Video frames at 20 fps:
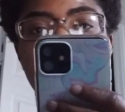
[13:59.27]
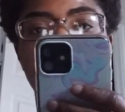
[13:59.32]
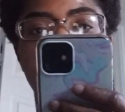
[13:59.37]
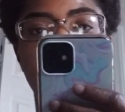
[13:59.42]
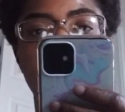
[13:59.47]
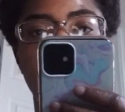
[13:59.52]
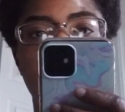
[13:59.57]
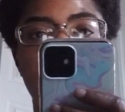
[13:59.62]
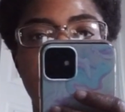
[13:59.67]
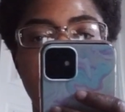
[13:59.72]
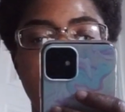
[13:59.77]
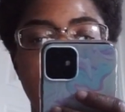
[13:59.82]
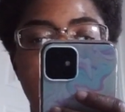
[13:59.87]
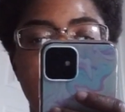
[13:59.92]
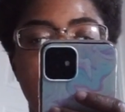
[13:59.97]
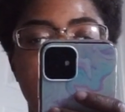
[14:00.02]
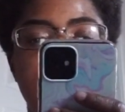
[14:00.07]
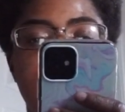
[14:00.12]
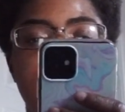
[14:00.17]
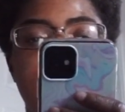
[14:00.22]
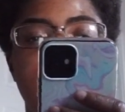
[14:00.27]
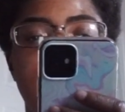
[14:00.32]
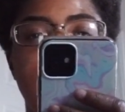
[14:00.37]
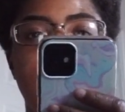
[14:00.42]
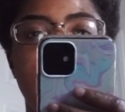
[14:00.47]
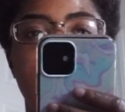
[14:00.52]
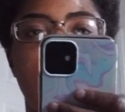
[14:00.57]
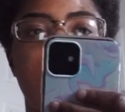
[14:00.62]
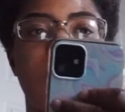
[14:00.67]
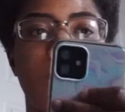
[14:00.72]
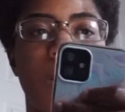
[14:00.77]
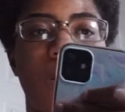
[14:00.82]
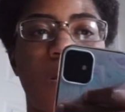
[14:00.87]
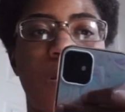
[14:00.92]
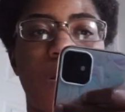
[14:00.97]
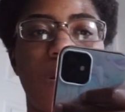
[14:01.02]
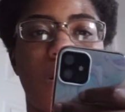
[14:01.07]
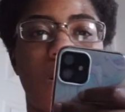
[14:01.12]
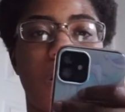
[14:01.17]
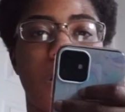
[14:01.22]
the wedding is
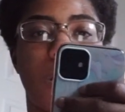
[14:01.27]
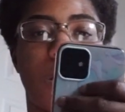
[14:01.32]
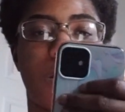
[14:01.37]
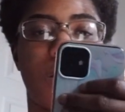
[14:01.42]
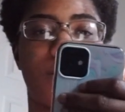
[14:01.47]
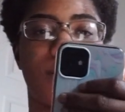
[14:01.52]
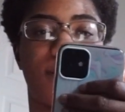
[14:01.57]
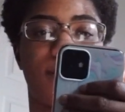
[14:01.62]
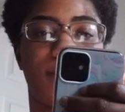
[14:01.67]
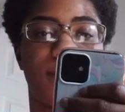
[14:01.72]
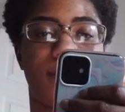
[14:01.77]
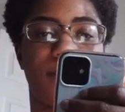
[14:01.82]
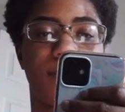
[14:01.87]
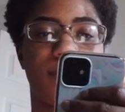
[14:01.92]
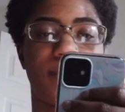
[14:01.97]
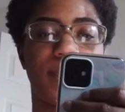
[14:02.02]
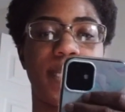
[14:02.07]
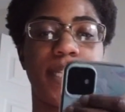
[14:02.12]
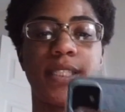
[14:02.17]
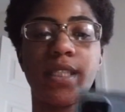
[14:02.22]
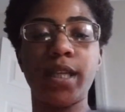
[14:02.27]
um this